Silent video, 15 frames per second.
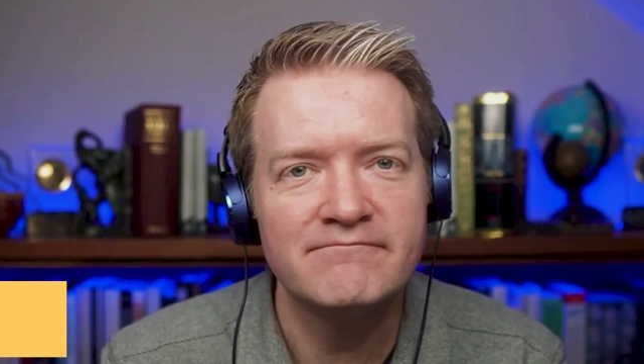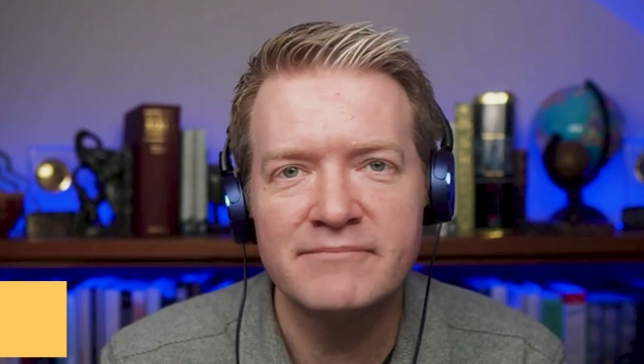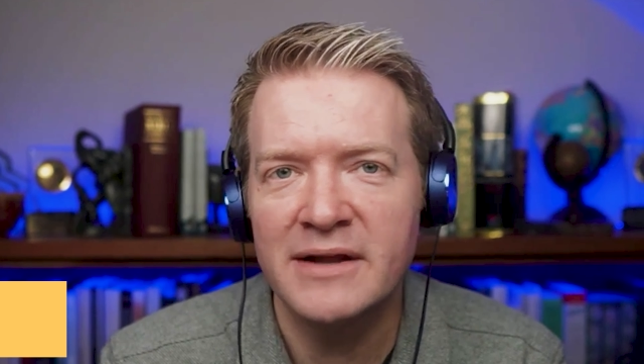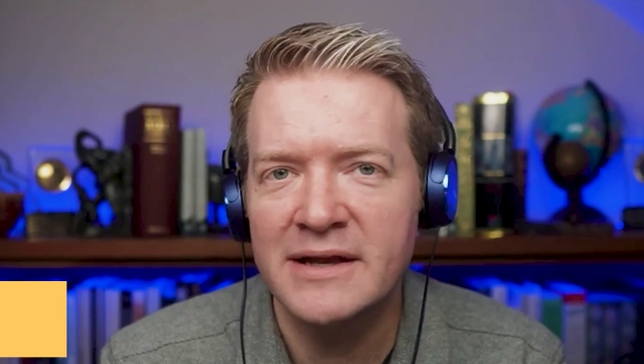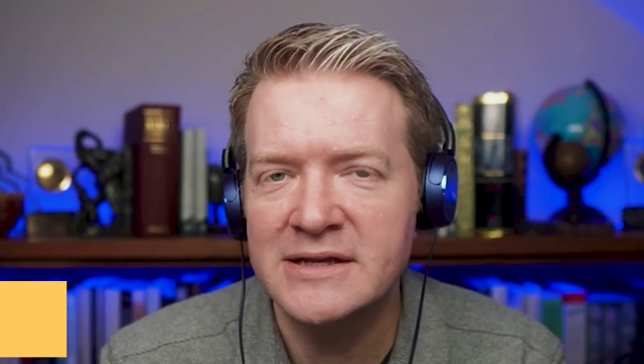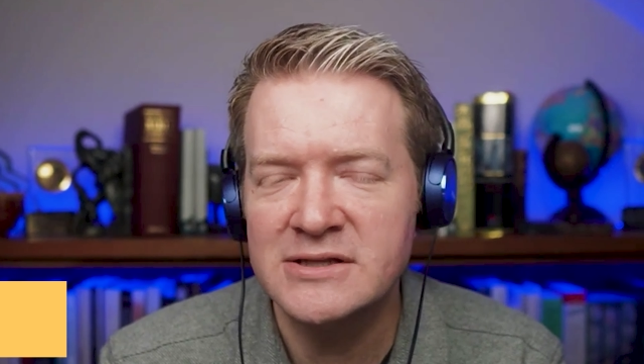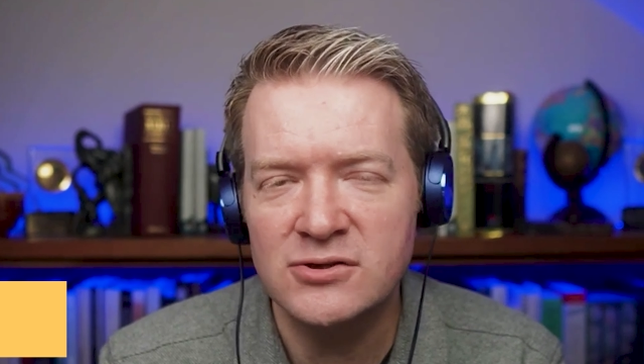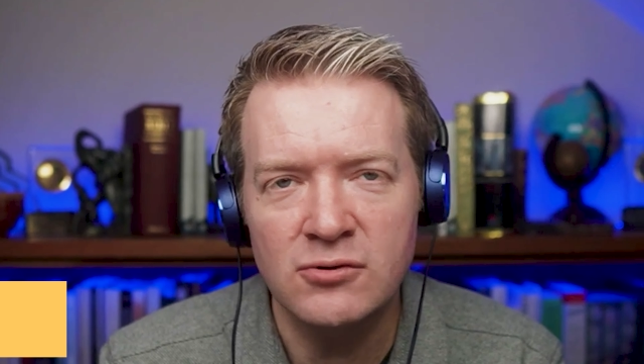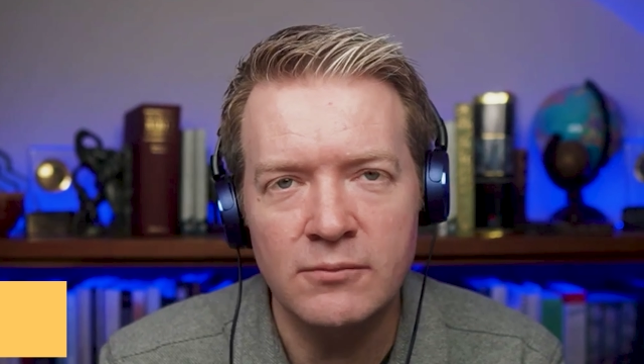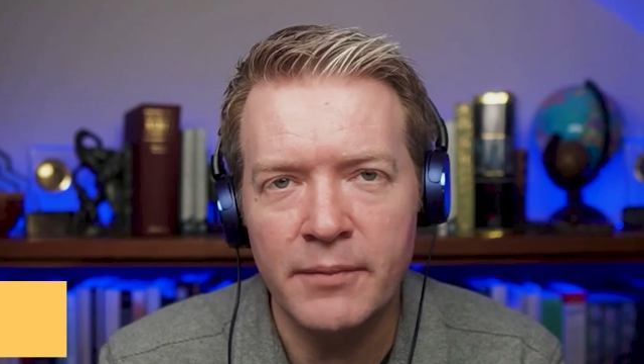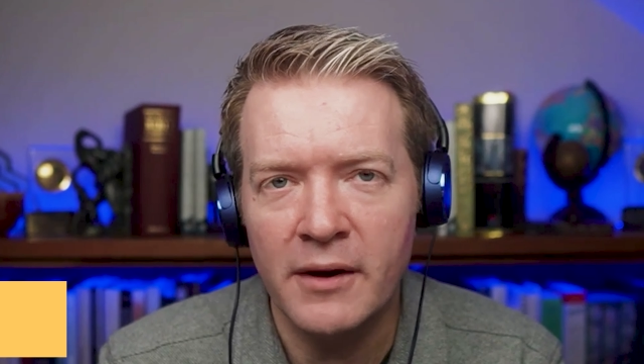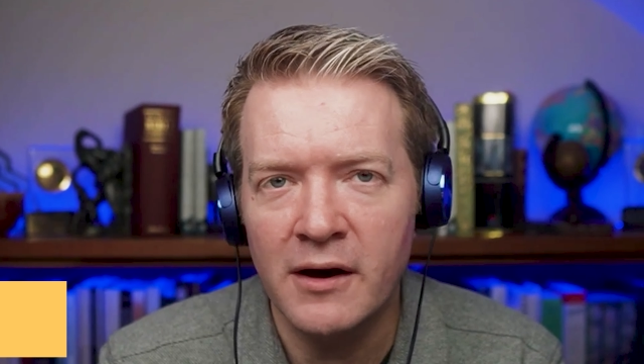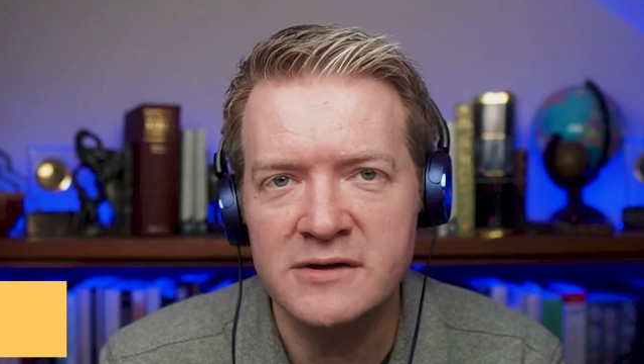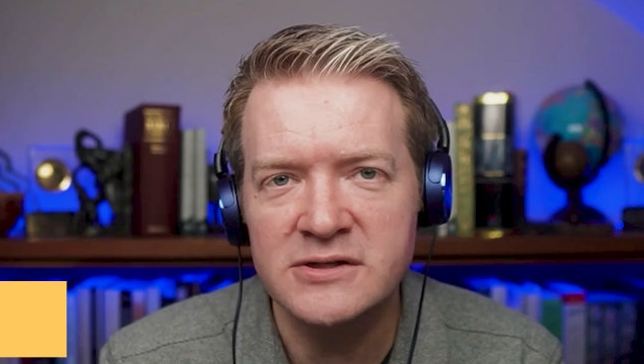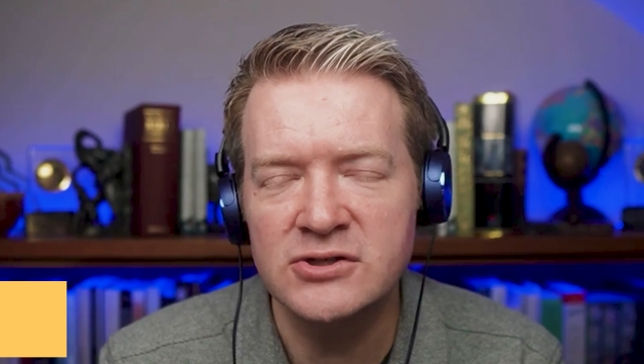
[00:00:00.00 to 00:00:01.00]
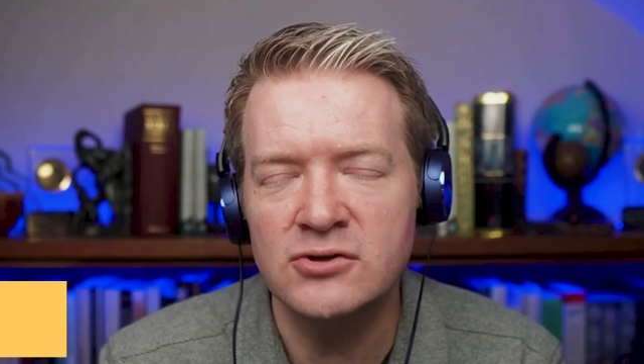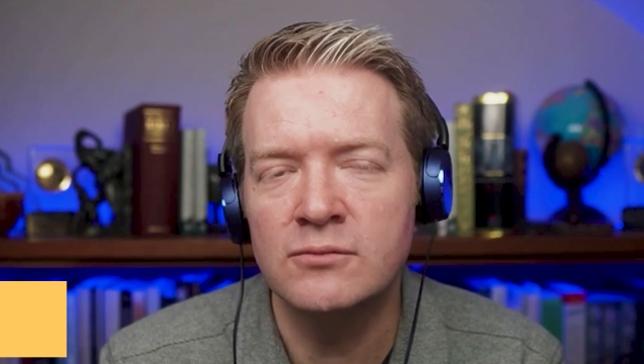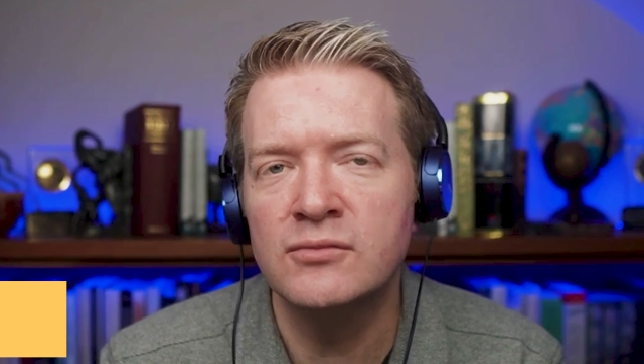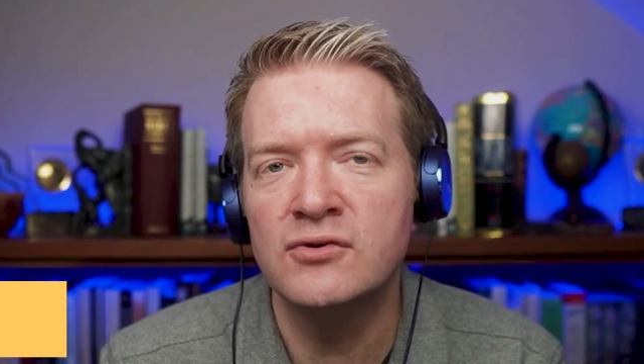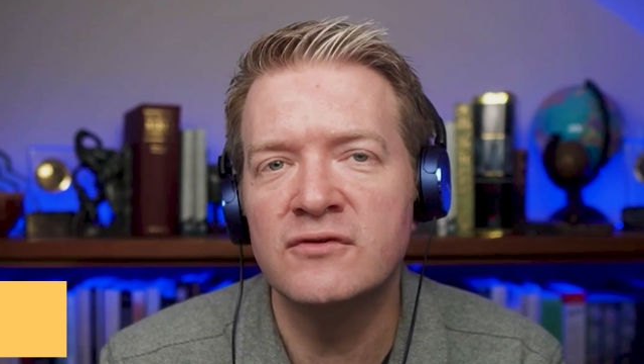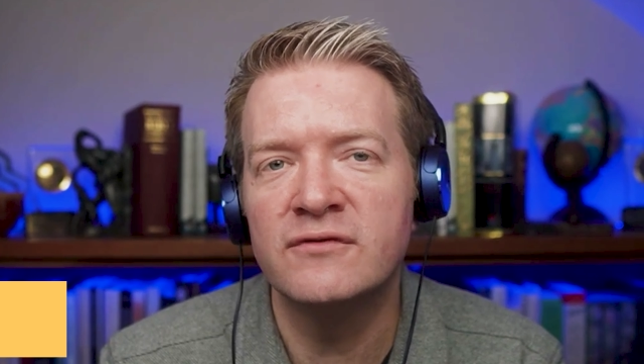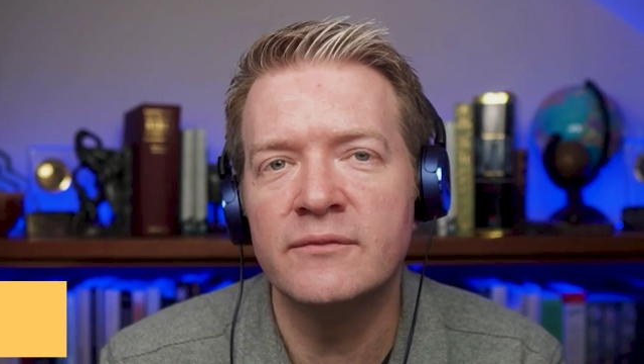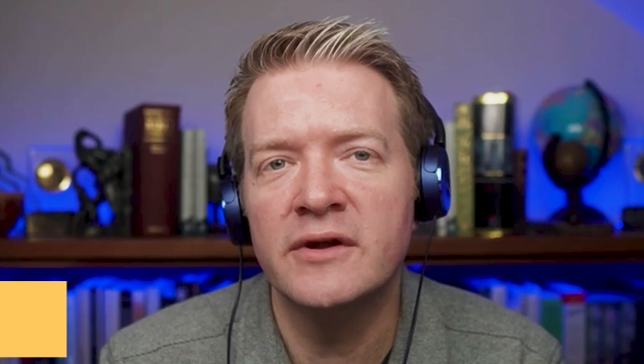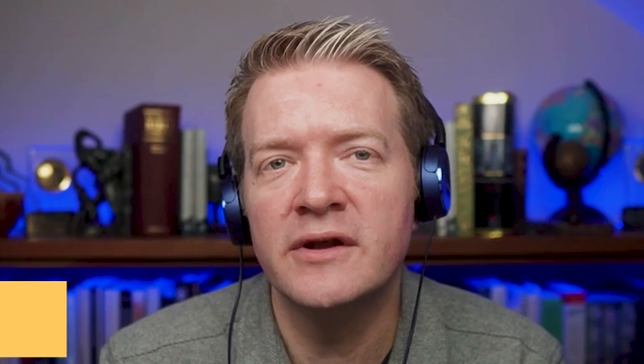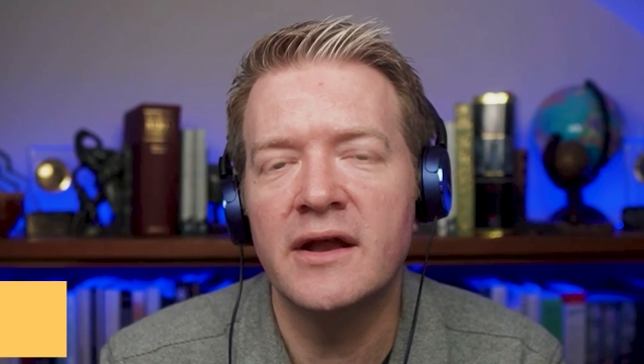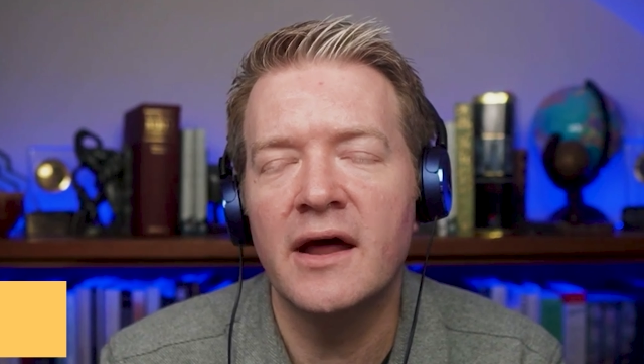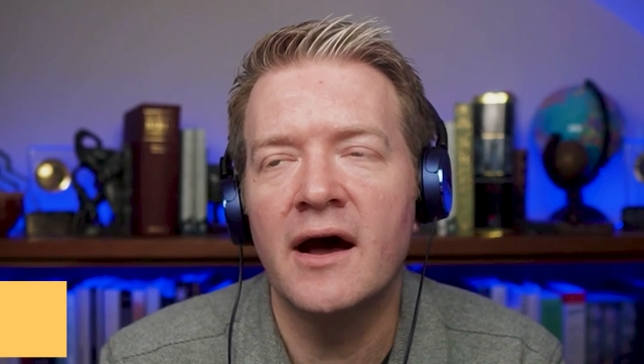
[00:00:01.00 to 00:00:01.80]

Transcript: political party or movement